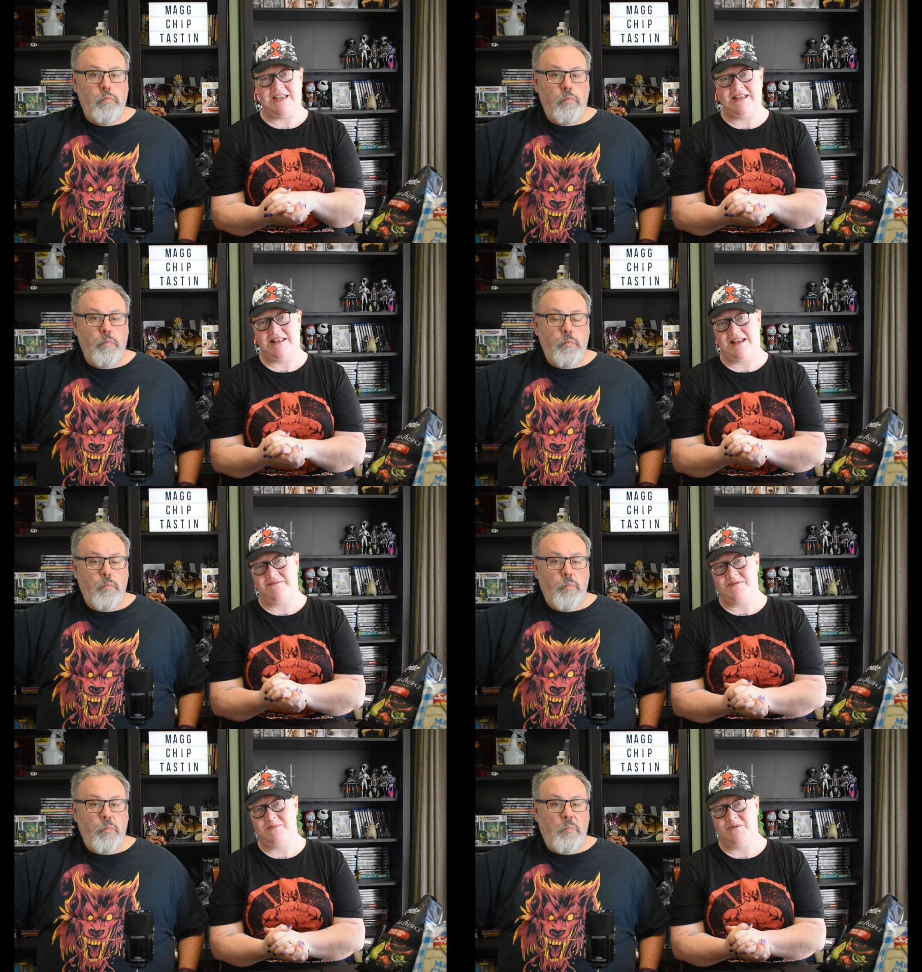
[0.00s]
Speaker 1: He
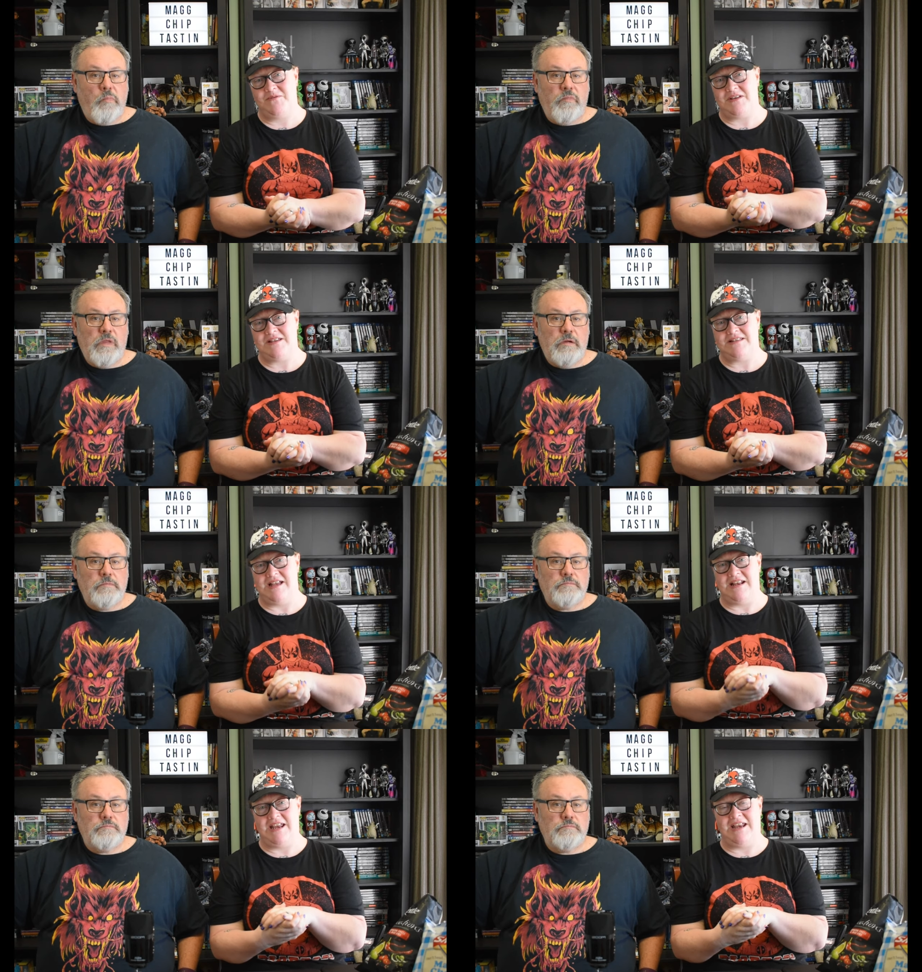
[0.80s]
loves movies
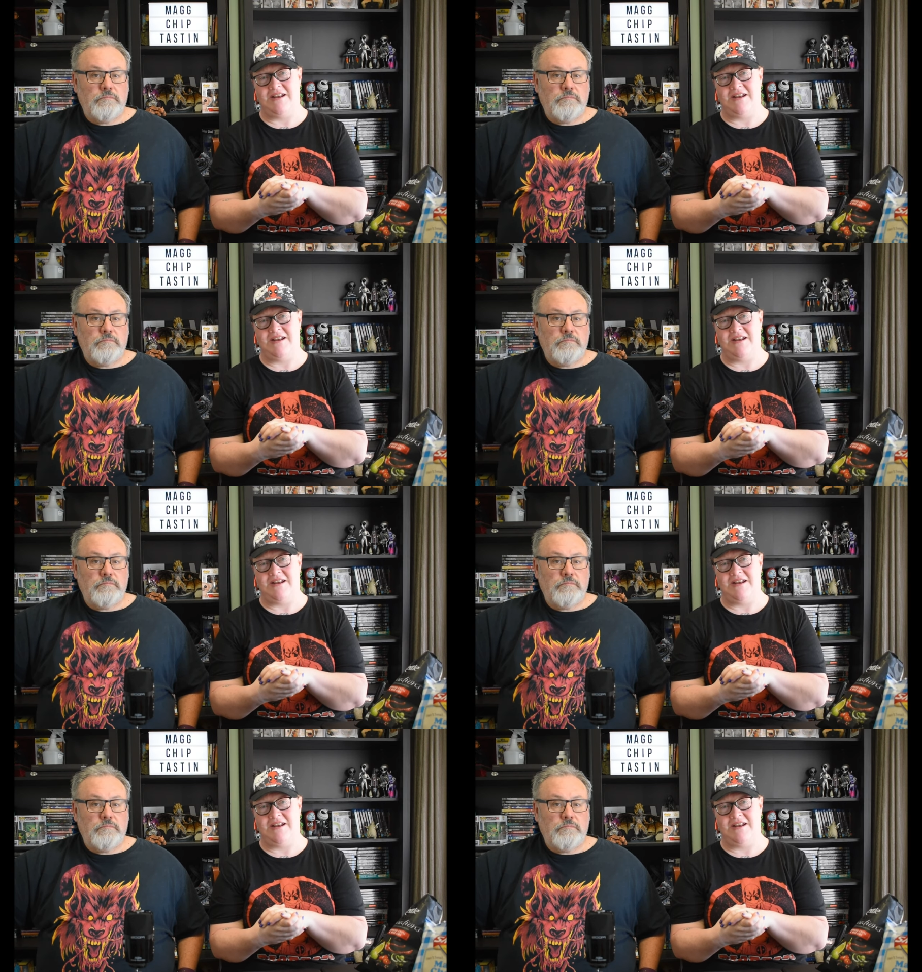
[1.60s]
and he